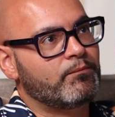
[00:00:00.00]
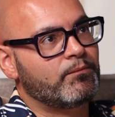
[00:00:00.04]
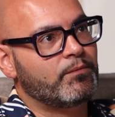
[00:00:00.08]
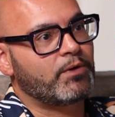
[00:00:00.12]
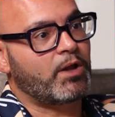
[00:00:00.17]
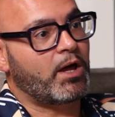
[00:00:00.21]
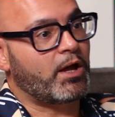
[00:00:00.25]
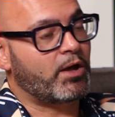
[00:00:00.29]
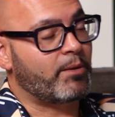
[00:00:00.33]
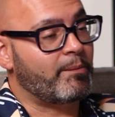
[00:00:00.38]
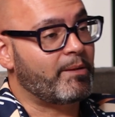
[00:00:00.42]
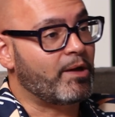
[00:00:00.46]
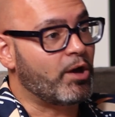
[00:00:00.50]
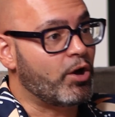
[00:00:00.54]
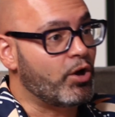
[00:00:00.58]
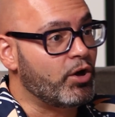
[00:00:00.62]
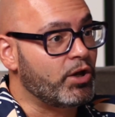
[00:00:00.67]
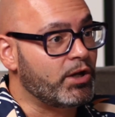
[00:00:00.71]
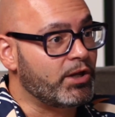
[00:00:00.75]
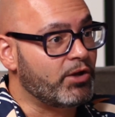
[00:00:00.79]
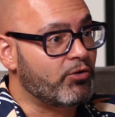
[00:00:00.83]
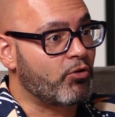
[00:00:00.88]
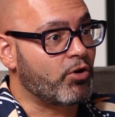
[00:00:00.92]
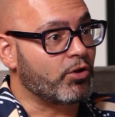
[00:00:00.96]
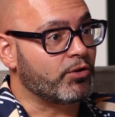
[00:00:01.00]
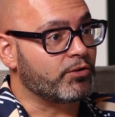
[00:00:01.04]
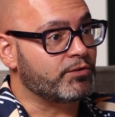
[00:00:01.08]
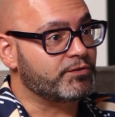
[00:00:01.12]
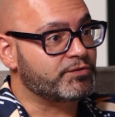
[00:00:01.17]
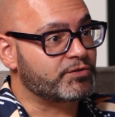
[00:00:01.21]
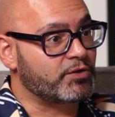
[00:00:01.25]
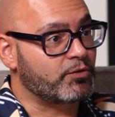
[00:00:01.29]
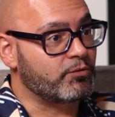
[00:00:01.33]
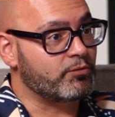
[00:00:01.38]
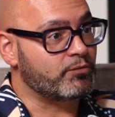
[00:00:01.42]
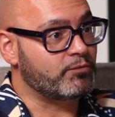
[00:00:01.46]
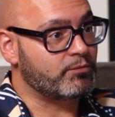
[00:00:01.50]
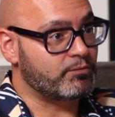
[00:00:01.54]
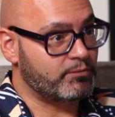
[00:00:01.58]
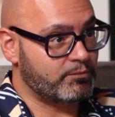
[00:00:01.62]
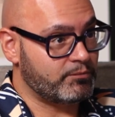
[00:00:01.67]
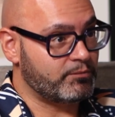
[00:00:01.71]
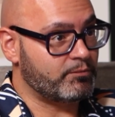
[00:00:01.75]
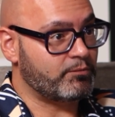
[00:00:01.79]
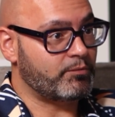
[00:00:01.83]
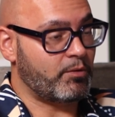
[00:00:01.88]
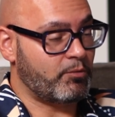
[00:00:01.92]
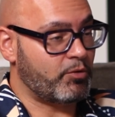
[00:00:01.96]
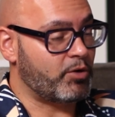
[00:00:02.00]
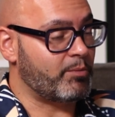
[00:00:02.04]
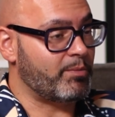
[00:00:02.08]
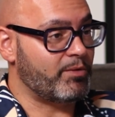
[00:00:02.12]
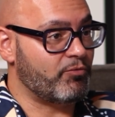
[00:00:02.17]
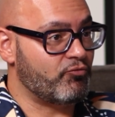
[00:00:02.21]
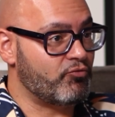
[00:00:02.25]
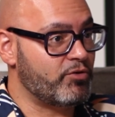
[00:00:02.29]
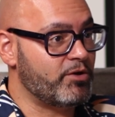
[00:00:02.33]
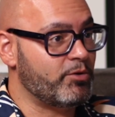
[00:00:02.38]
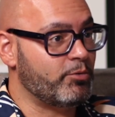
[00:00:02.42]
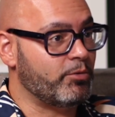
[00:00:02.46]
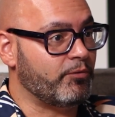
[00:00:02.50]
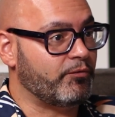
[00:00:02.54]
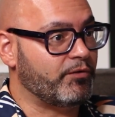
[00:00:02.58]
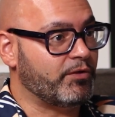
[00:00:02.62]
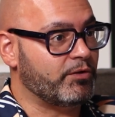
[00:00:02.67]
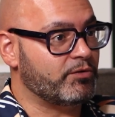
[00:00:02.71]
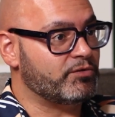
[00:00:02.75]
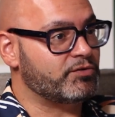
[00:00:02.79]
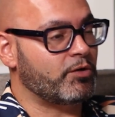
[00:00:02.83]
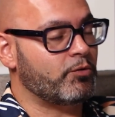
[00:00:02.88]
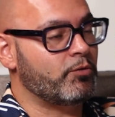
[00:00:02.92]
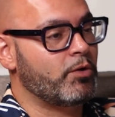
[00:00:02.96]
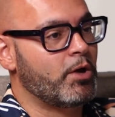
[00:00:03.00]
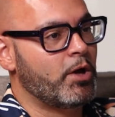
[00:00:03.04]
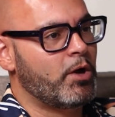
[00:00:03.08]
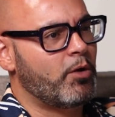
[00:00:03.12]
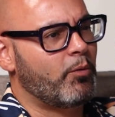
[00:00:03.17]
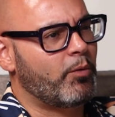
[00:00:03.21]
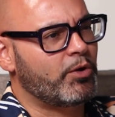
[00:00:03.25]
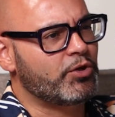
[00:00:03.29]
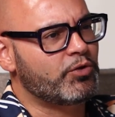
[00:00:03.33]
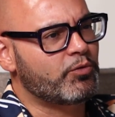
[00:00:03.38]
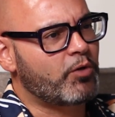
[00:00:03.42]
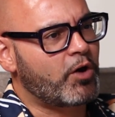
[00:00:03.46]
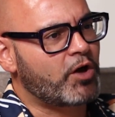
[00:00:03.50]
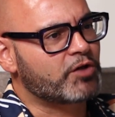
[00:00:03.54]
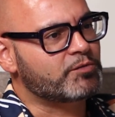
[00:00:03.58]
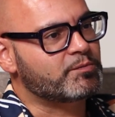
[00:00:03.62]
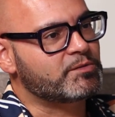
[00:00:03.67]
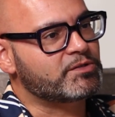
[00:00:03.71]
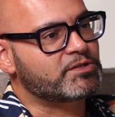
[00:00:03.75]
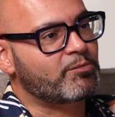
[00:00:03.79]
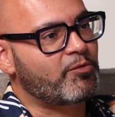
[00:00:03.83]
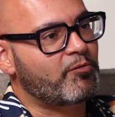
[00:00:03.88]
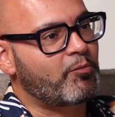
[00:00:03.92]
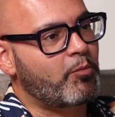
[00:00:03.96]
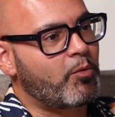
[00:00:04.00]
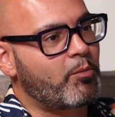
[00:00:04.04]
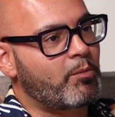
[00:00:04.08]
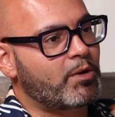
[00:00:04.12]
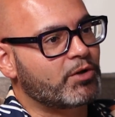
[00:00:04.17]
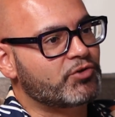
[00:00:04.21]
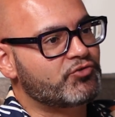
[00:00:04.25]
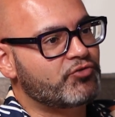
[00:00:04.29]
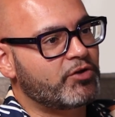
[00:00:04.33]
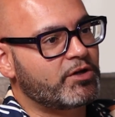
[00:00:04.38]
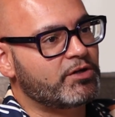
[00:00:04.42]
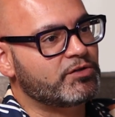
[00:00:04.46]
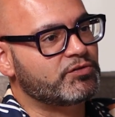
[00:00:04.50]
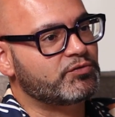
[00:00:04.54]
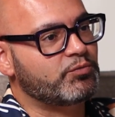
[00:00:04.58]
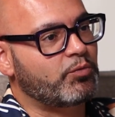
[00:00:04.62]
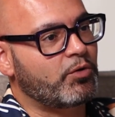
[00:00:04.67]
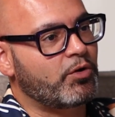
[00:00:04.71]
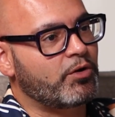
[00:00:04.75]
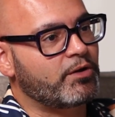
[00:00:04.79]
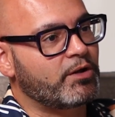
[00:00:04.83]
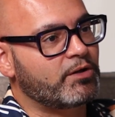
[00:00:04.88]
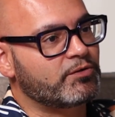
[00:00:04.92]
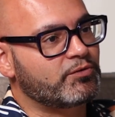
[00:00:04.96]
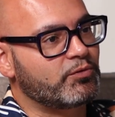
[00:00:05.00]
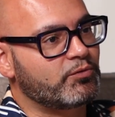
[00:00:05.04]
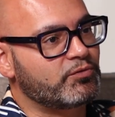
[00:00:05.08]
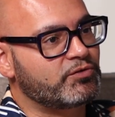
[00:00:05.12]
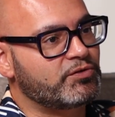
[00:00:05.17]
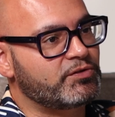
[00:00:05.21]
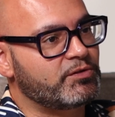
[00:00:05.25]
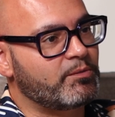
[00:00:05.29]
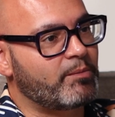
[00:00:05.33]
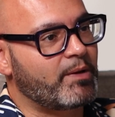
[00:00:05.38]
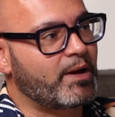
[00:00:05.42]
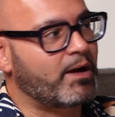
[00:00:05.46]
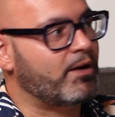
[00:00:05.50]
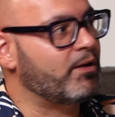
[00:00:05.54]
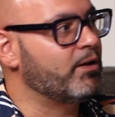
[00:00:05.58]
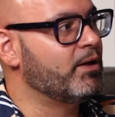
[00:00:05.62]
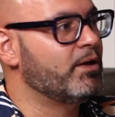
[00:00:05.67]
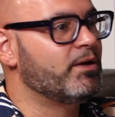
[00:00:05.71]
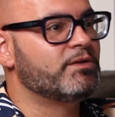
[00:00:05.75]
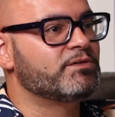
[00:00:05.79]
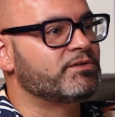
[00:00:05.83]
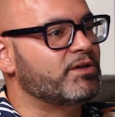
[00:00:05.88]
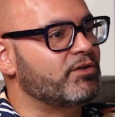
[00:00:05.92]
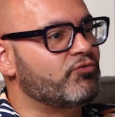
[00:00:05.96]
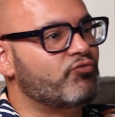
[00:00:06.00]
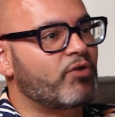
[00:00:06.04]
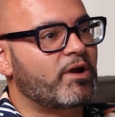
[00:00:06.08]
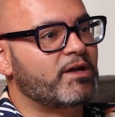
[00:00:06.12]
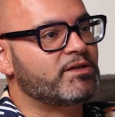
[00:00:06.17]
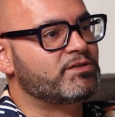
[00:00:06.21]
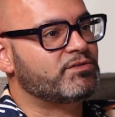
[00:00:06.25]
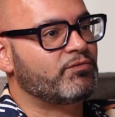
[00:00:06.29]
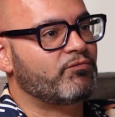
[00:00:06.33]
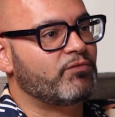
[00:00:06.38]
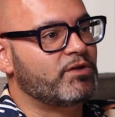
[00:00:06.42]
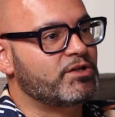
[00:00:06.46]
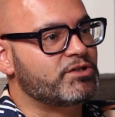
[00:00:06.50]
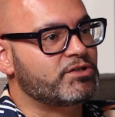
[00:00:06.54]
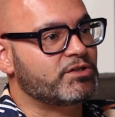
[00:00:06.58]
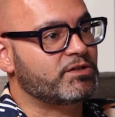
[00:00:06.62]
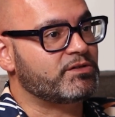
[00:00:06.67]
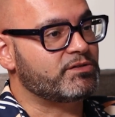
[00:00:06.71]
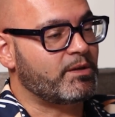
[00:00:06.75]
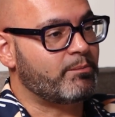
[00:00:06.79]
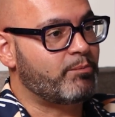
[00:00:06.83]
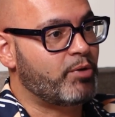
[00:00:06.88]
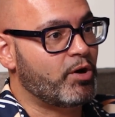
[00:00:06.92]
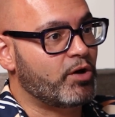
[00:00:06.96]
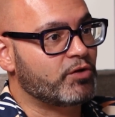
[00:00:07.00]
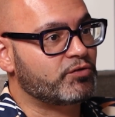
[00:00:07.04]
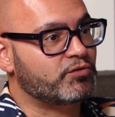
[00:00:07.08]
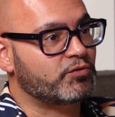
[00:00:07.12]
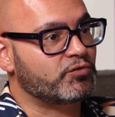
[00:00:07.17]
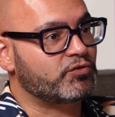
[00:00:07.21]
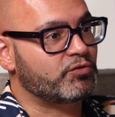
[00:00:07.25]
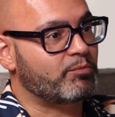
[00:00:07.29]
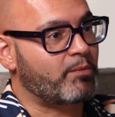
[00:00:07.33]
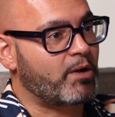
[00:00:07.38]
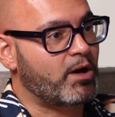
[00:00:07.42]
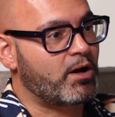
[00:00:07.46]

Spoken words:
Like a bit earlier on. So I want to be real with you. So when you asked me some of what my triggers were, and I talked to you about, say, race and religion because they're personal to my